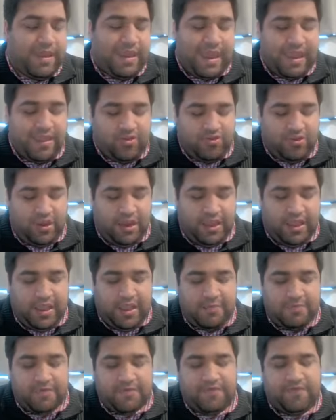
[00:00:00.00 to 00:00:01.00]
It actually
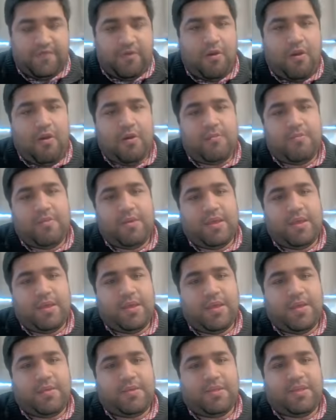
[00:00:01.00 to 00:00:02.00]
comes from,
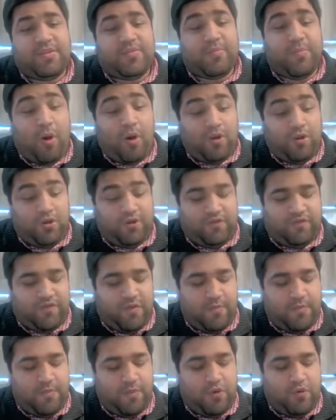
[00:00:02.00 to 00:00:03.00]
it's borrowed
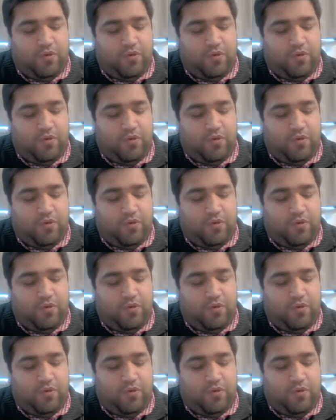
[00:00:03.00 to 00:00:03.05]
from